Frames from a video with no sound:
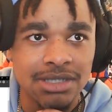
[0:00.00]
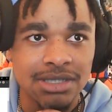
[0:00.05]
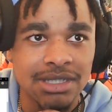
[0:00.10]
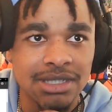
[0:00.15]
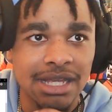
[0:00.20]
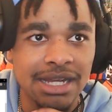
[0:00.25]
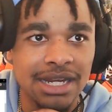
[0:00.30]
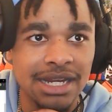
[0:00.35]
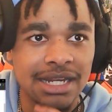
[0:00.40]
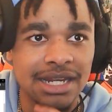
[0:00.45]

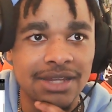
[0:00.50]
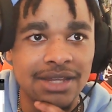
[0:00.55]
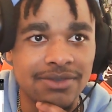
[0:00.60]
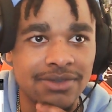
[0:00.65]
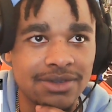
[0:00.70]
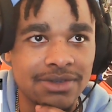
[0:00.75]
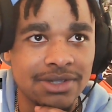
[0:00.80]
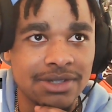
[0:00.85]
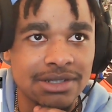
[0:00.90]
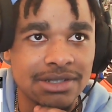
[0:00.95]
They didn't
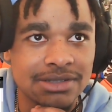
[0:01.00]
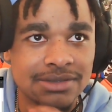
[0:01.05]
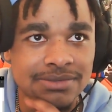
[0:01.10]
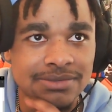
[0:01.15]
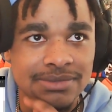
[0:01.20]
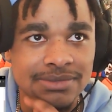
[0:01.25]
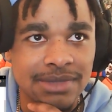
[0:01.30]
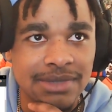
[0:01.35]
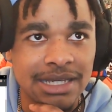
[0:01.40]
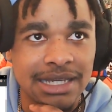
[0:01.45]
even.
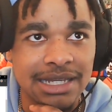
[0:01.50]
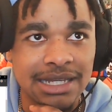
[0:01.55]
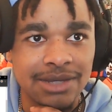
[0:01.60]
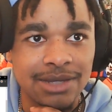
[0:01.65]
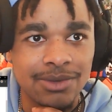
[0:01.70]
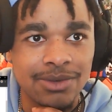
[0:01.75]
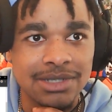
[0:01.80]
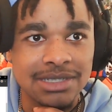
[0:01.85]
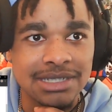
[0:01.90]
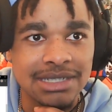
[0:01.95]
Man, it
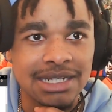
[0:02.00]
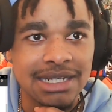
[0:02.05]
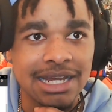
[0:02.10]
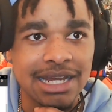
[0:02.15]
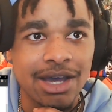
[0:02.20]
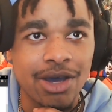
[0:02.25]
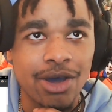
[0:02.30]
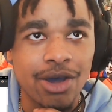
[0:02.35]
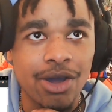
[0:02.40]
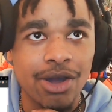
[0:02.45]
wasn't even
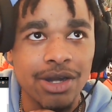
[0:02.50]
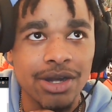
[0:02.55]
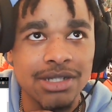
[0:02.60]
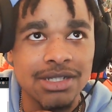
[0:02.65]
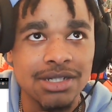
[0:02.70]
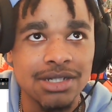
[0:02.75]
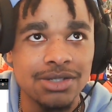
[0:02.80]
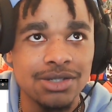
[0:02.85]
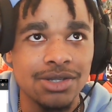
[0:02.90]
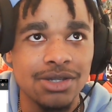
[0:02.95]
that hard
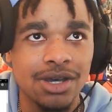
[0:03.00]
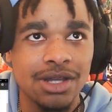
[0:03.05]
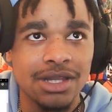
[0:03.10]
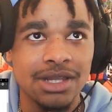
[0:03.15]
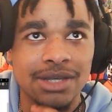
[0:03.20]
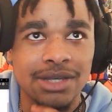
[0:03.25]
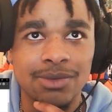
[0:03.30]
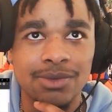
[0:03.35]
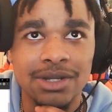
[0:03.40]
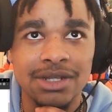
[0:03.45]
to do y'all
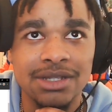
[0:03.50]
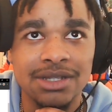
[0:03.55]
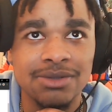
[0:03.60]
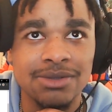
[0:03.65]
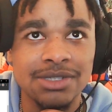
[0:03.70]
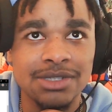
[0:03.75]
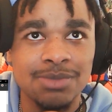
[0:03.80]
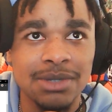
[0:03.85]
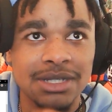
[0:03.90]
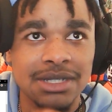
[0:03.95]
in. What? Do
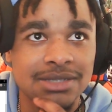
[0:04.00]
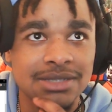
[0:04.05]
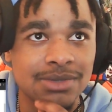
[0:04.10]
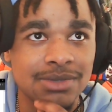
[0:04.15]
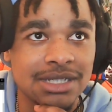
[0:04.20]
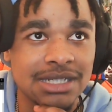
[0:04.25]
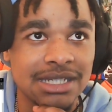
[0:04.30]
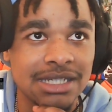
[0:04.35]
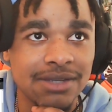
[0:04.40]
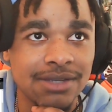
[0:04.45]
we just play some
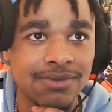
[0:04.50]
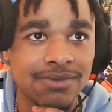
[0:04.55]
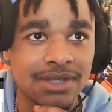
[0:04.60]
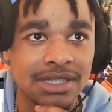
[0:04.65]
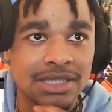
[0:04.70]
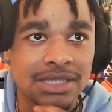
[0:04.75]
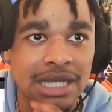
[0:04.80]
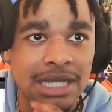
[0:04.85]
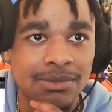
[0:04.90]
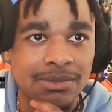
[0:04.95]
good
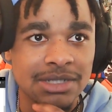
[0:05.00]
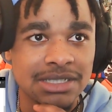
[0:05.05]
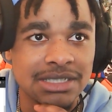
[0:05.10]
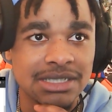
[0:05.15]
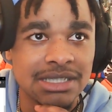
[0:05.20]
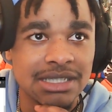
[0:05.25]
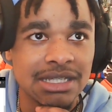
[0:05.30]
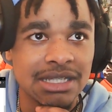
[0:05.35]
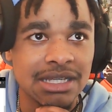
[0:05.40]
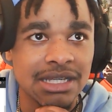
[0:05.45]
defense? How much
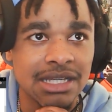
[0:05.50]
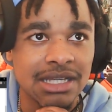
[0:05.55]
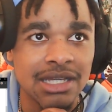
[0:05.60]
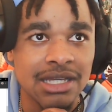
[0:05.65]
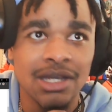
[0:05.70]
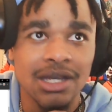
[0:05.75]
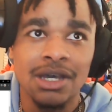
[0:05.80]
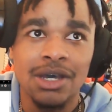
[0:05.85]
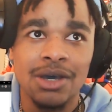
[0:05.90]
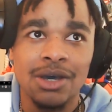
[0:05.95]
did?
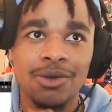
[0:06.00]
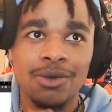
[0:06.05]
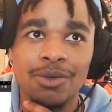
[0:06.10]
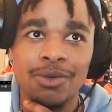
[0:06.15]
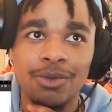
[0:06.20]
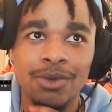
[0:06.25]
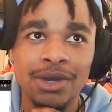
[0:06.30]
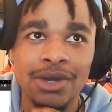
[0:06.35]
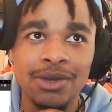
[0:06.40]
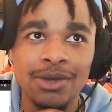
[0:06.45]

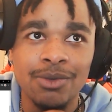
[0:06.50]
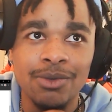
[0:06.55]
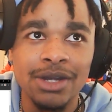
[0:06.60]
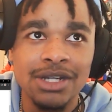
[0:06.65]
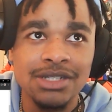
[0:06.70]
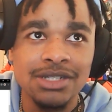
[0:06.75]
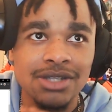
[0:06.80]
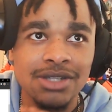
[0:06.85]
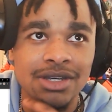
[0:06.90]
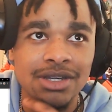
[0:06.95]

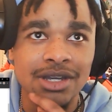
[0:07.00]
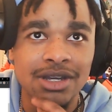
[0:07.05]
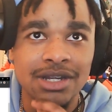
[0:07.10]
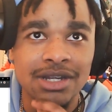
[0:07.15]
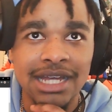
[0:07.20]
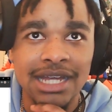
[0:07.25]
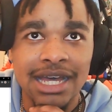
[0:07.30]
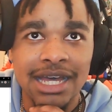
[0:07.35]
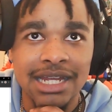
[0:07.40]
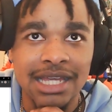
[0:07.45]
Where's all y'all
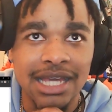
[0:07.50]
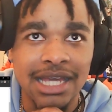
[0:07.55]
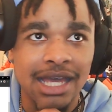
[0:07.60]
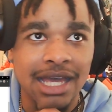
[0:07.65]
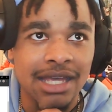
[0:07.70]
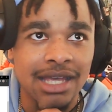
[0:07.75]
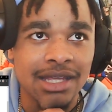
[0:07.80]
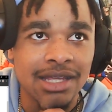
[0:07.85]
daddy at?